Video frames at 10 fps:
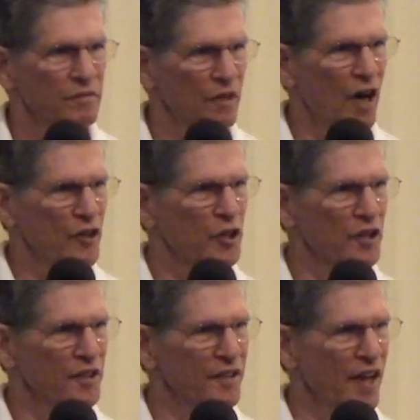
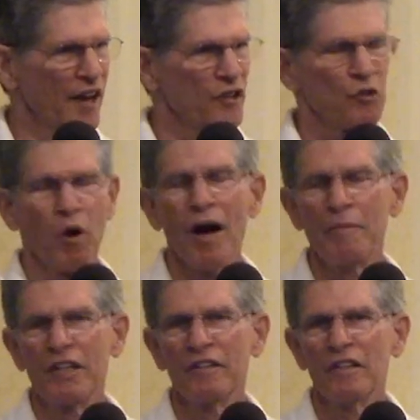
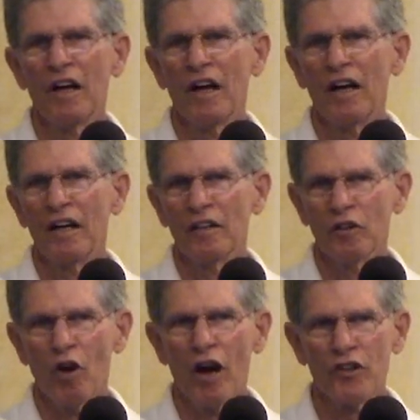Nayaswami,
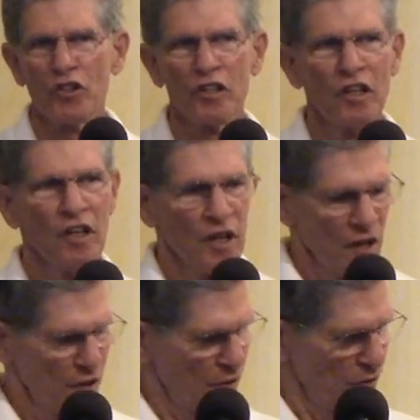launched
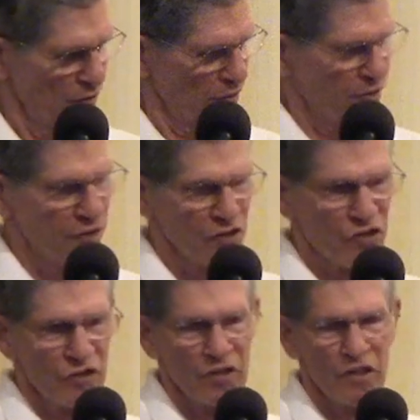
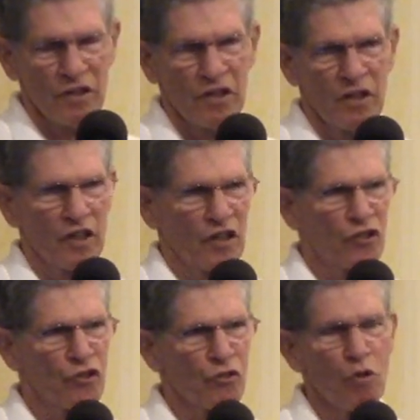this
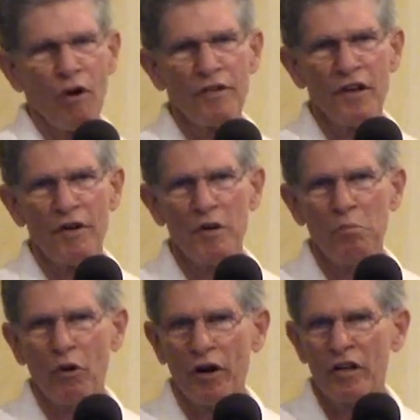extraordinary
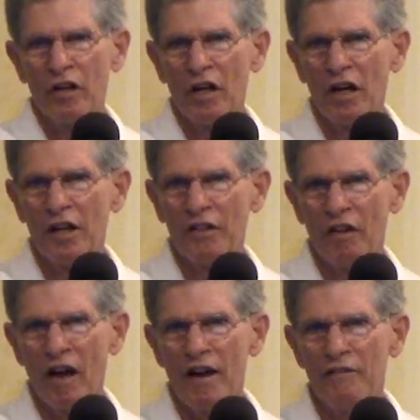book on the
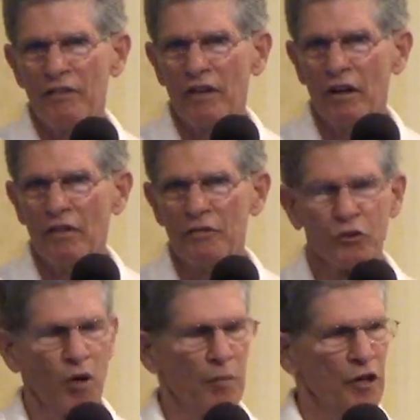life of
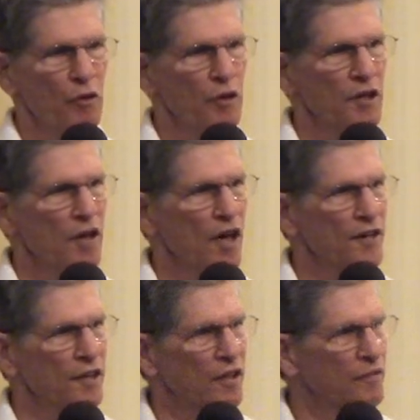Swami
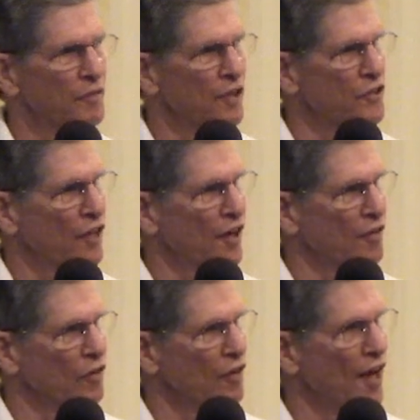Kriyananda
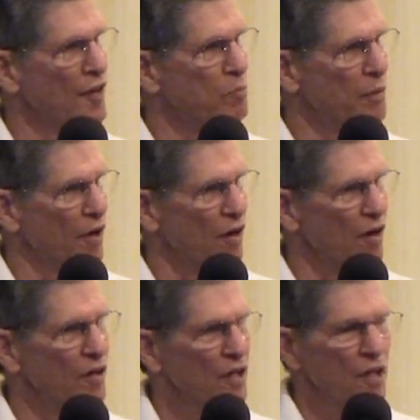entitled Light Bearer.